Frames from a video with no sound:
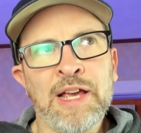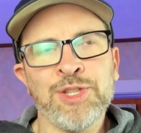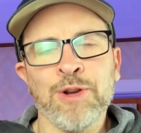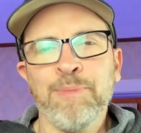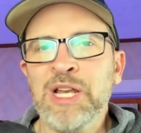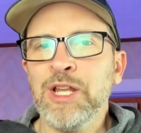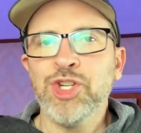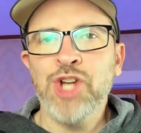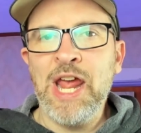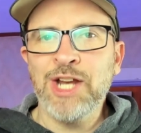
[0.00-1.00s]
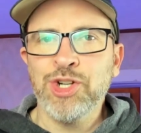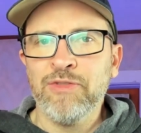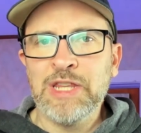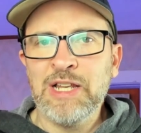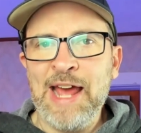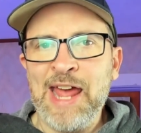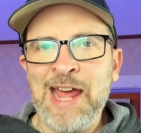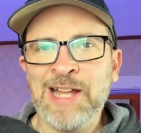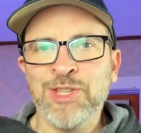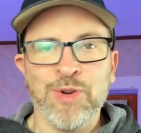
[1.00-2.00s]
your opinion changed over the
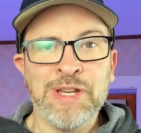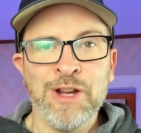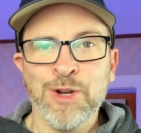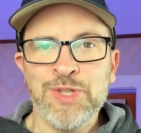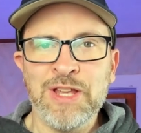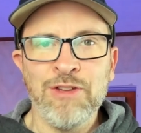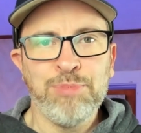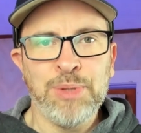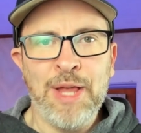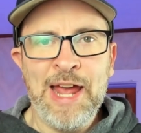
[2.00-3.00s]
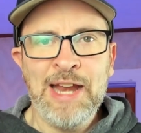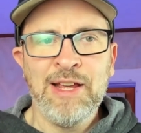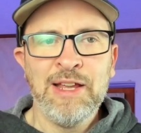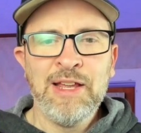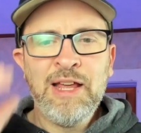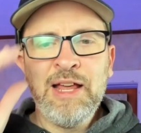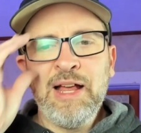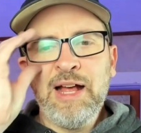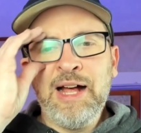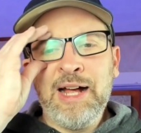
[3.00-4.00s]
decades or years that you've played?
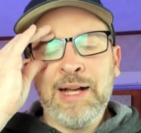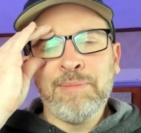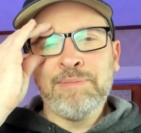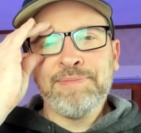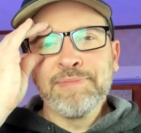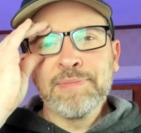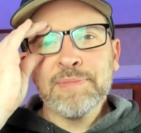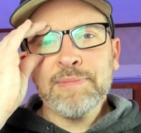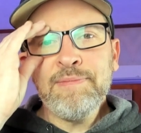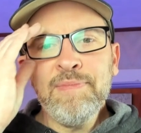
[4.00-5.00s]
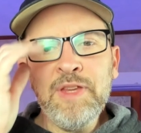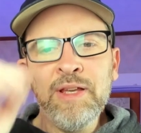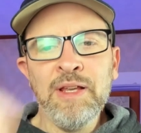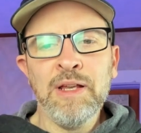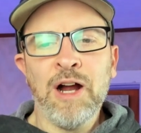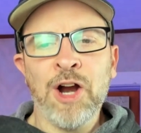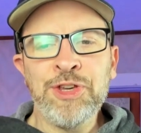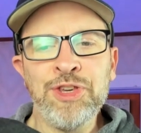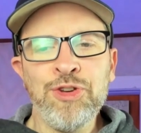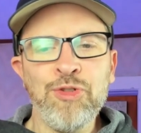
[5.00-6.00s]
Are
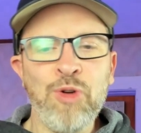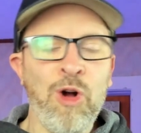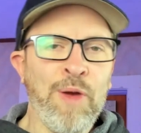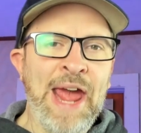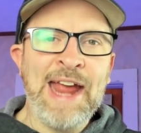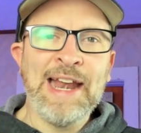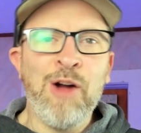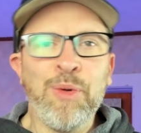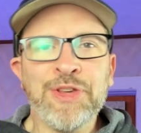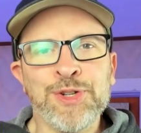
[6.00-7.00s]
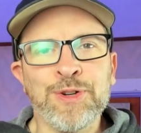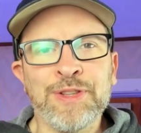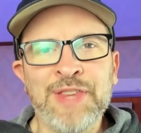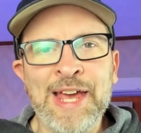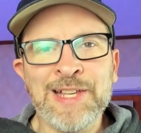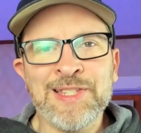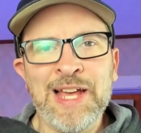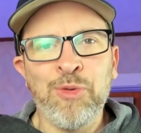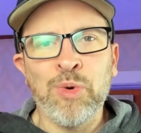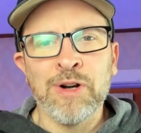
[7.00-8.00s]
you okay now with certain things
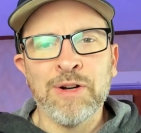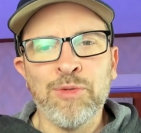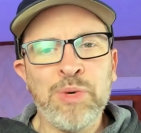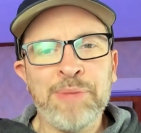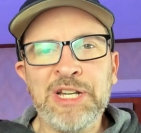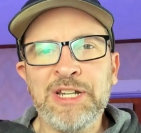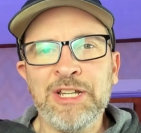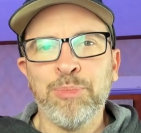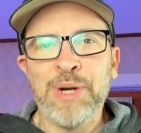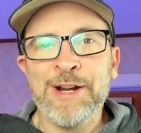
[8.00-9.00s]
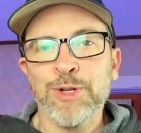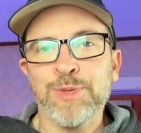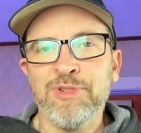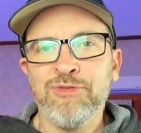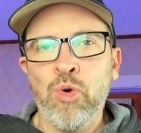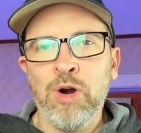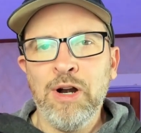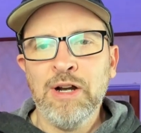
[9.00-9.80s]
that would have been deal breakers before?